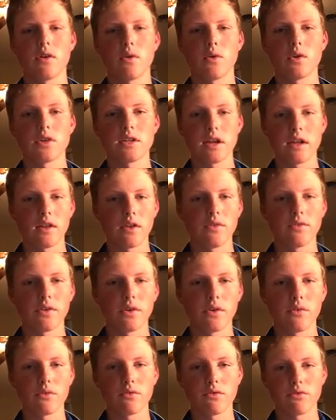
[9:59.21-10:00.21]
or
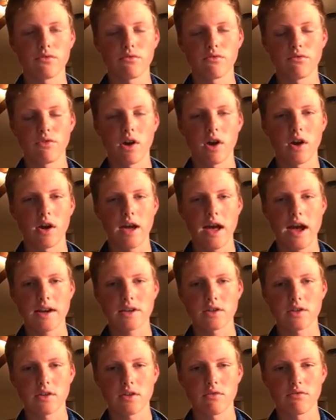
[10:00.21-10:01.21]
telephone
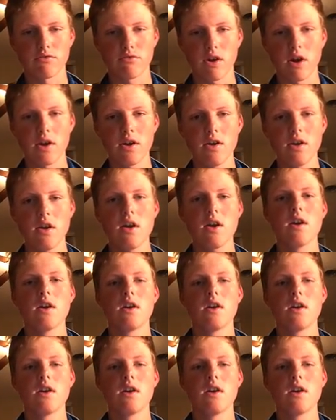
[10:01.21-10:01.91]
actually run.